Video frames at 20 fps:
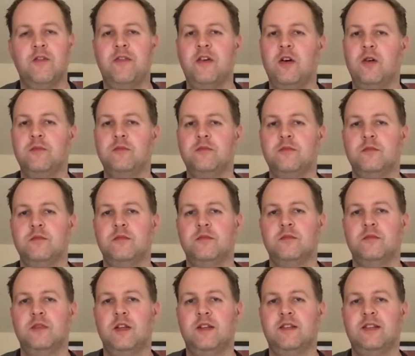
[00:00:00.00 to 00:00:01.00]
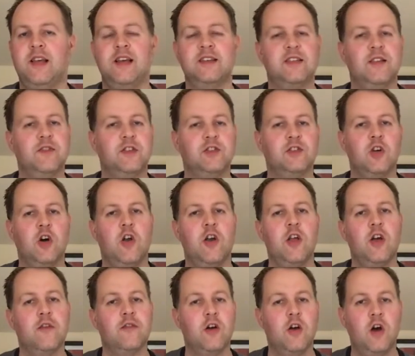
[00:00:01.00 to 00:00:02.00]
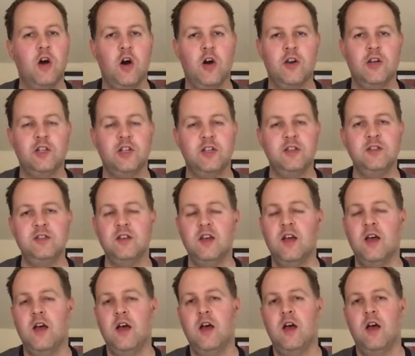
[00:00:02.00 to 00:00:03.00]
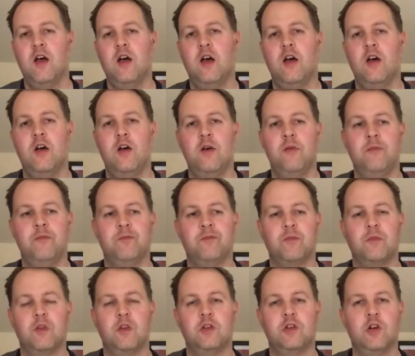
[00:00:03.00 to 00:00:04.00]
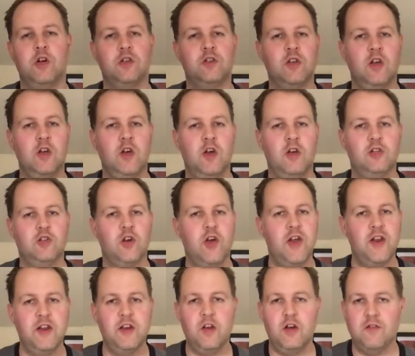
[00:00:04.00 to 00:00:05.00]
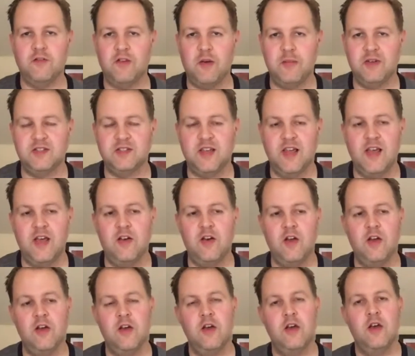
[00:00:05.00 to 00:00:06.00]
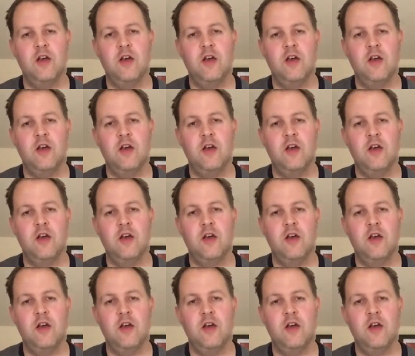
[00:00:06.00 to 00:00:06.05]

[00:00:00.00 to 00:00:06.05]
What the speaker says: the film takes in the story of her origins, shows her training on Themyscira,